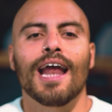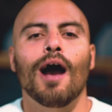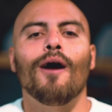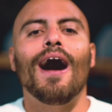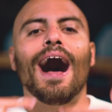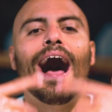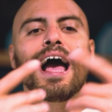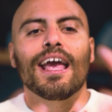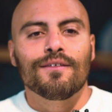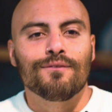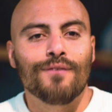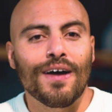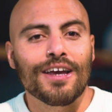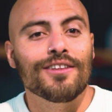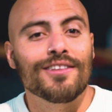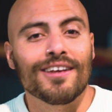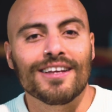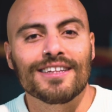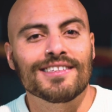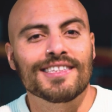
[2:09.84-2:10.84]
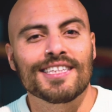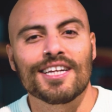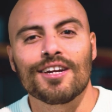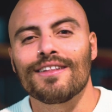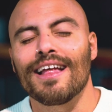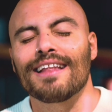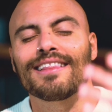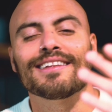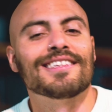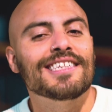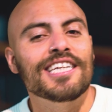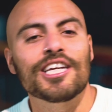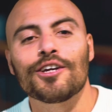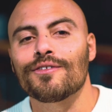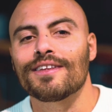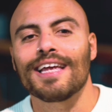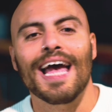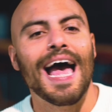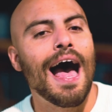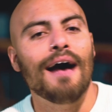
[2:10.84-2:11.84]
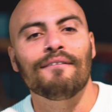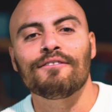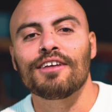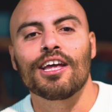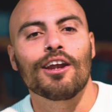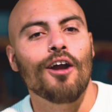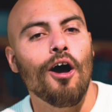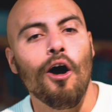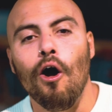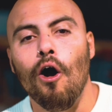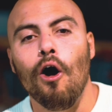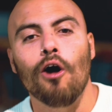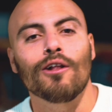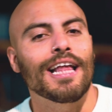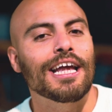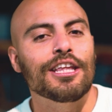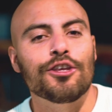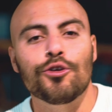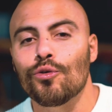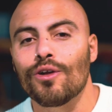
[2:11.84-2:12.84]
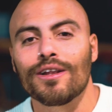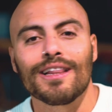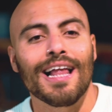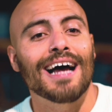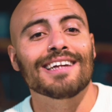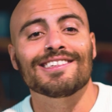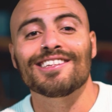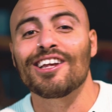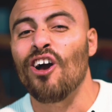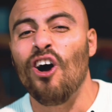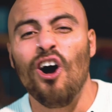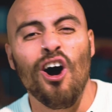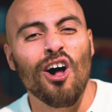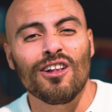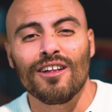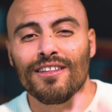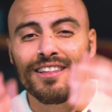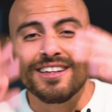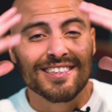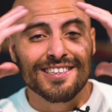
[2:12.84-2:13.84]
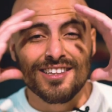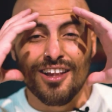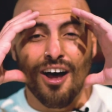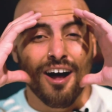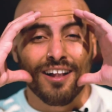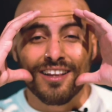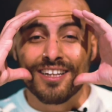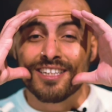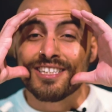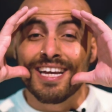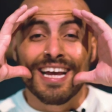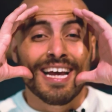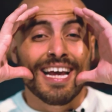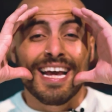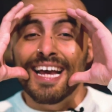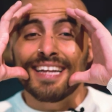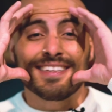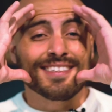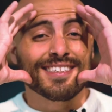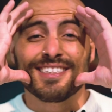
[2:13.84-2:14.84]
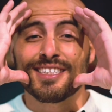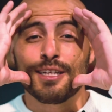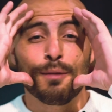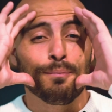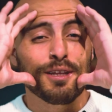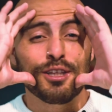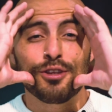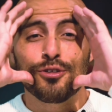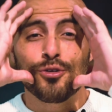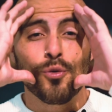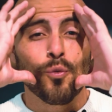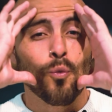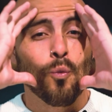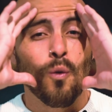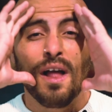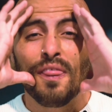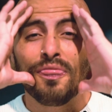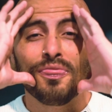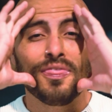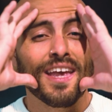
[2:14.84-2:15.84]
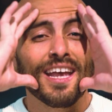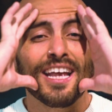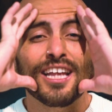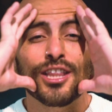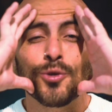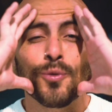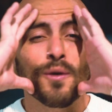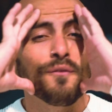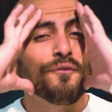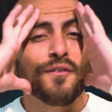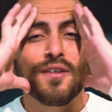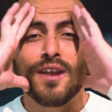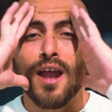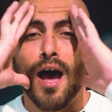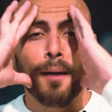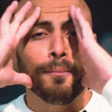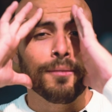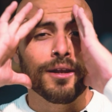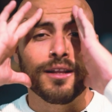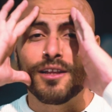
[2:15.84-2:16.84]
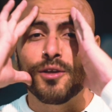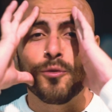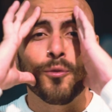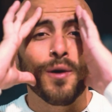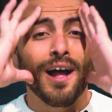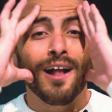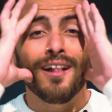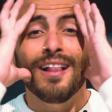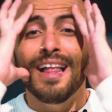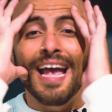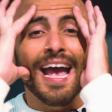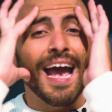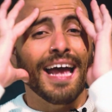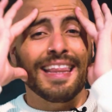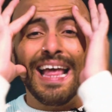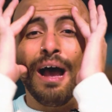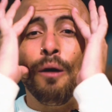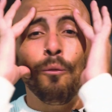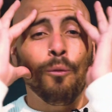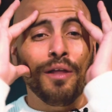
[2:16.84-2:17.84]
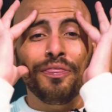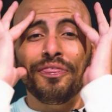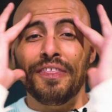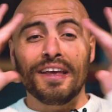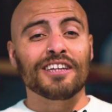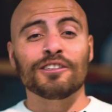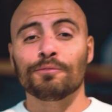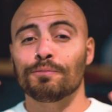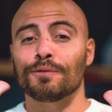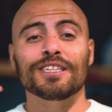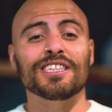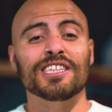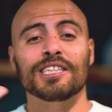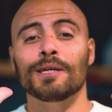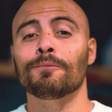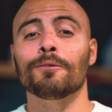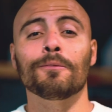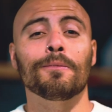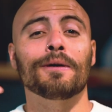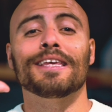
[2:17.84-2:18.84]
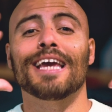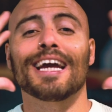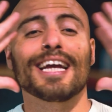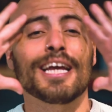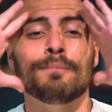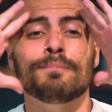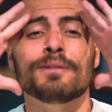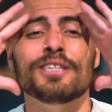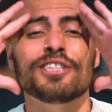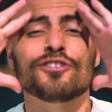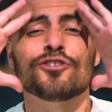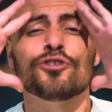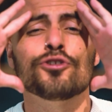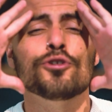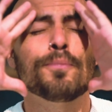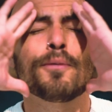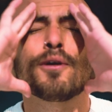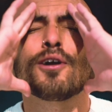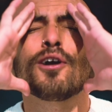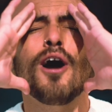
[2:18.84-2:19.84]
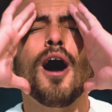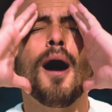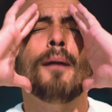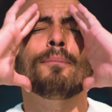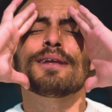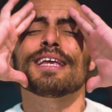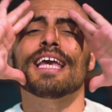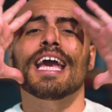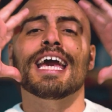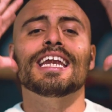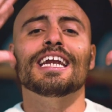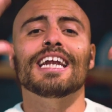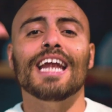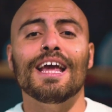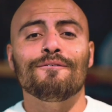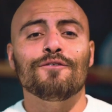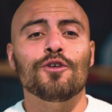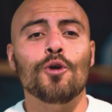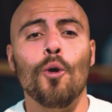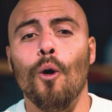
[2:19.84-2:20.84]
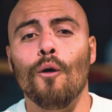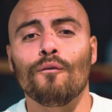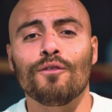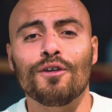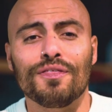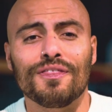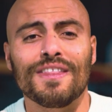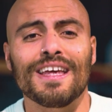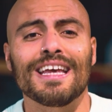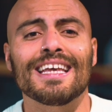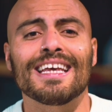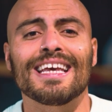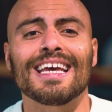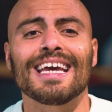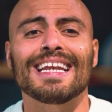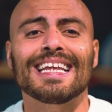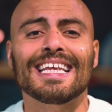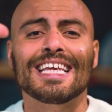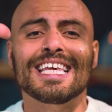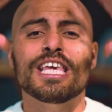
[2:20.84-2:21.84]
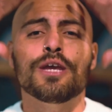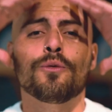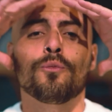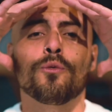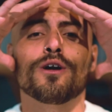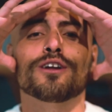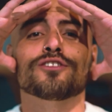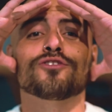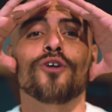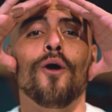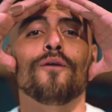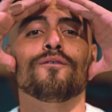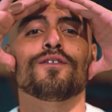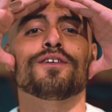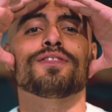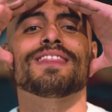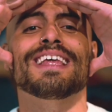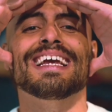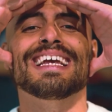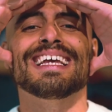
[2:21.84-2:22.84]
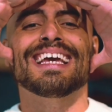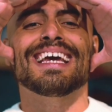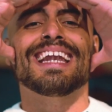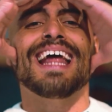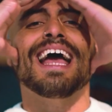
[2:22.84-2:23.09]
Now, I invite you to consider that the secret to having it all and utilizing all of this knowledge is to simply do one thing and do it phenomenally well. And that one thing is pretty simple, but yet can be super complicated if you overthink it. Keywords, overthink it.